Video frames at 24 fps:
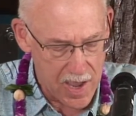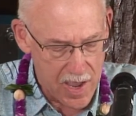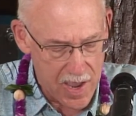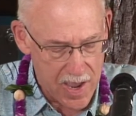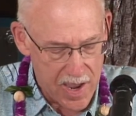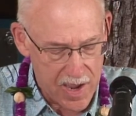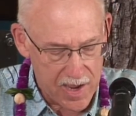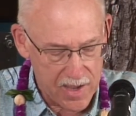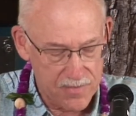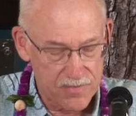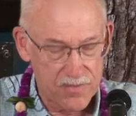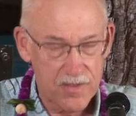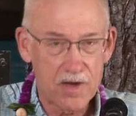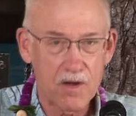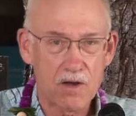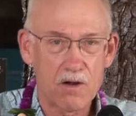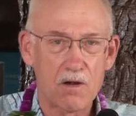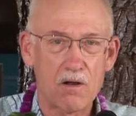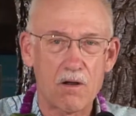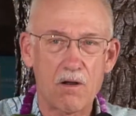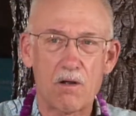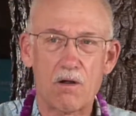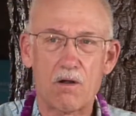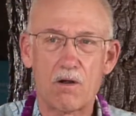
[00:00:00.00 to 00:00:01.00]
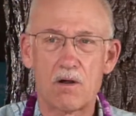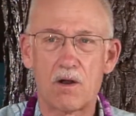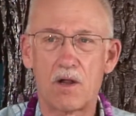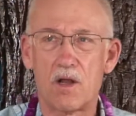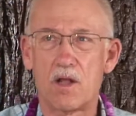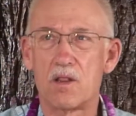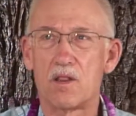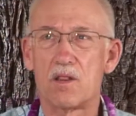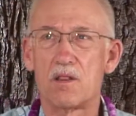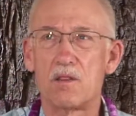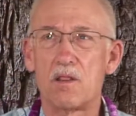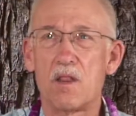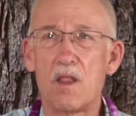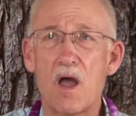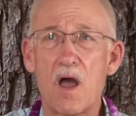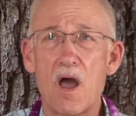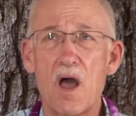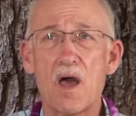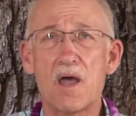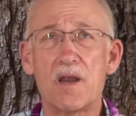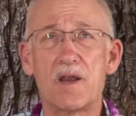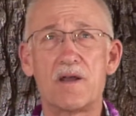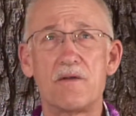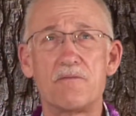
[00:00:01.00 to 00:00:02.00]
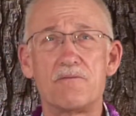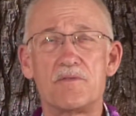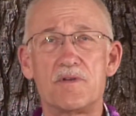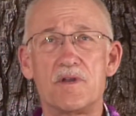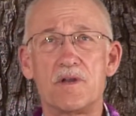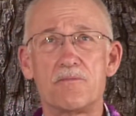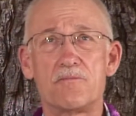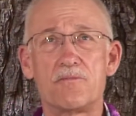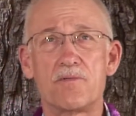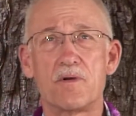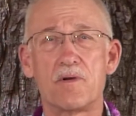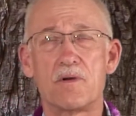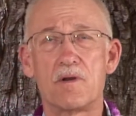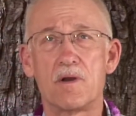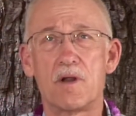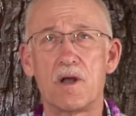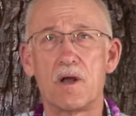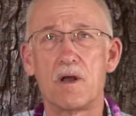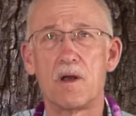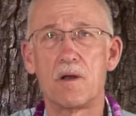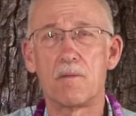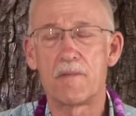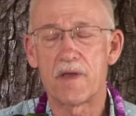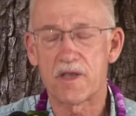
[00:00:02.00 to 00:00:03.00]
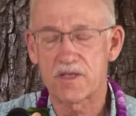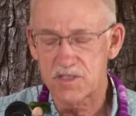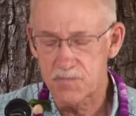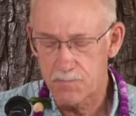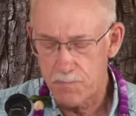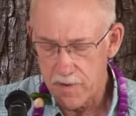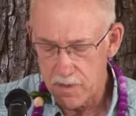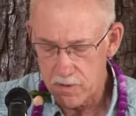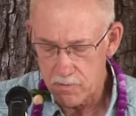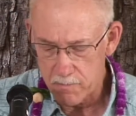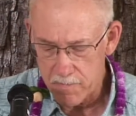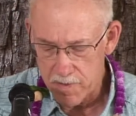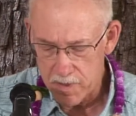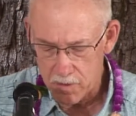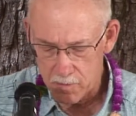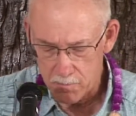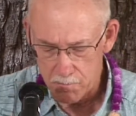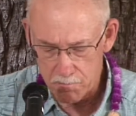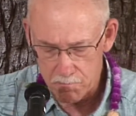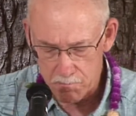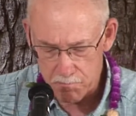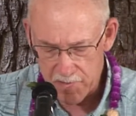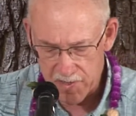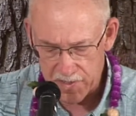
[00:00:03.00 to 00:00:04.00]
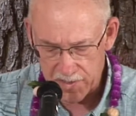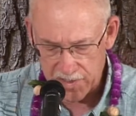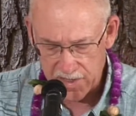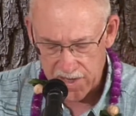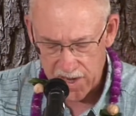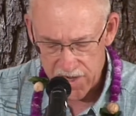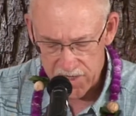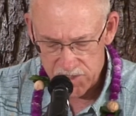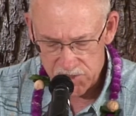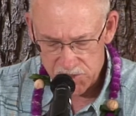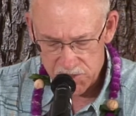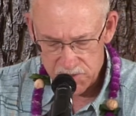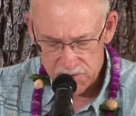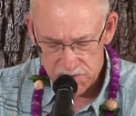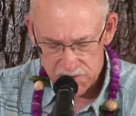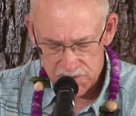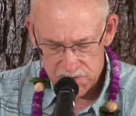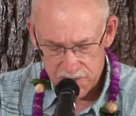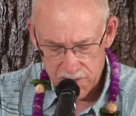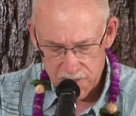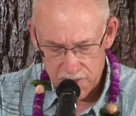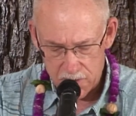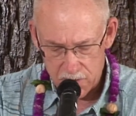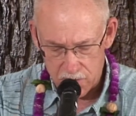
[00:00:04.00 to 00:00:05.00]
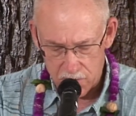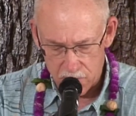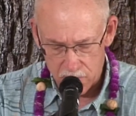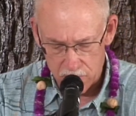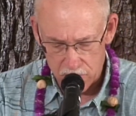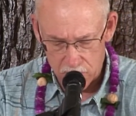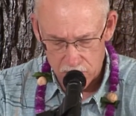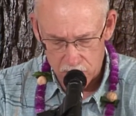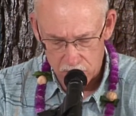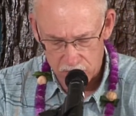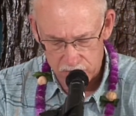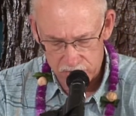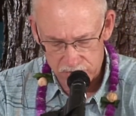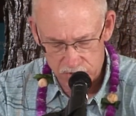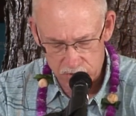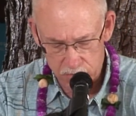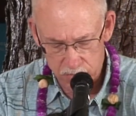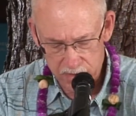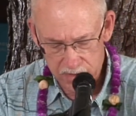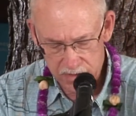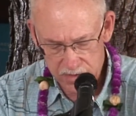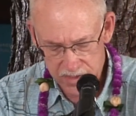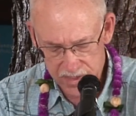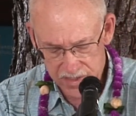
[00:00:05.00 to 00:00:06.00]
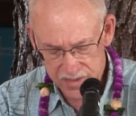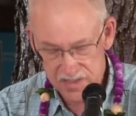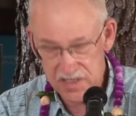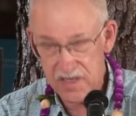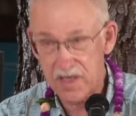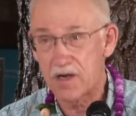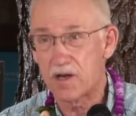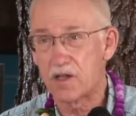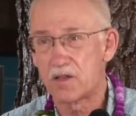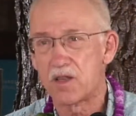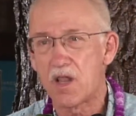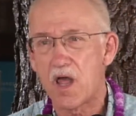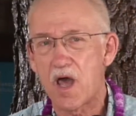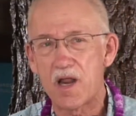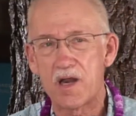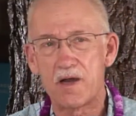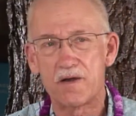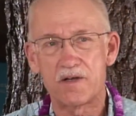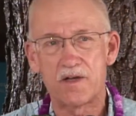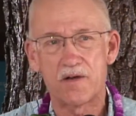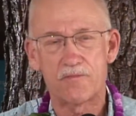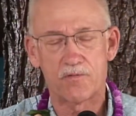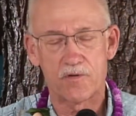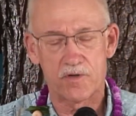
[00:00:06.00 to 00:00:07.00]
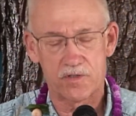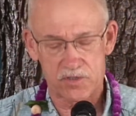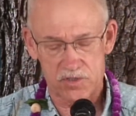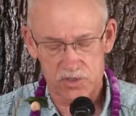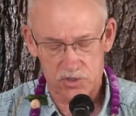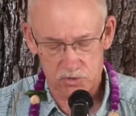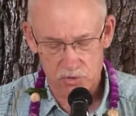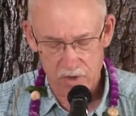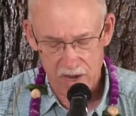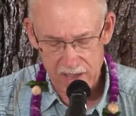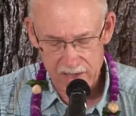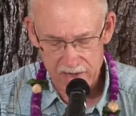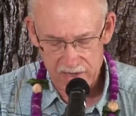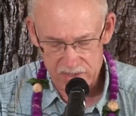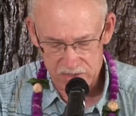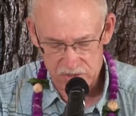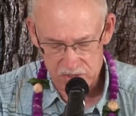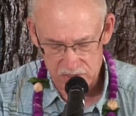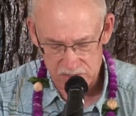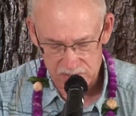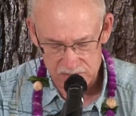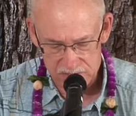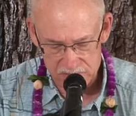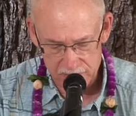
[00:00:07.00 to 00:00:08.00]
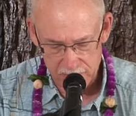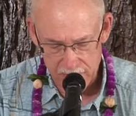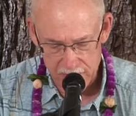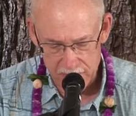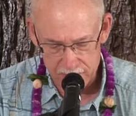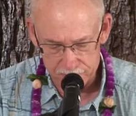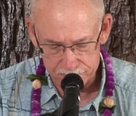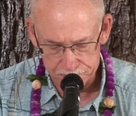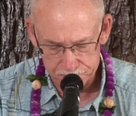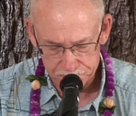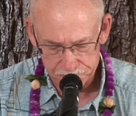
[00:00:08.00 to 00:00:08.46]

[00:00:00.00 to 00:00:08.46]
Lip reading: And there are a lot of different experimental medications that are doing this, and a lot of different strategies. And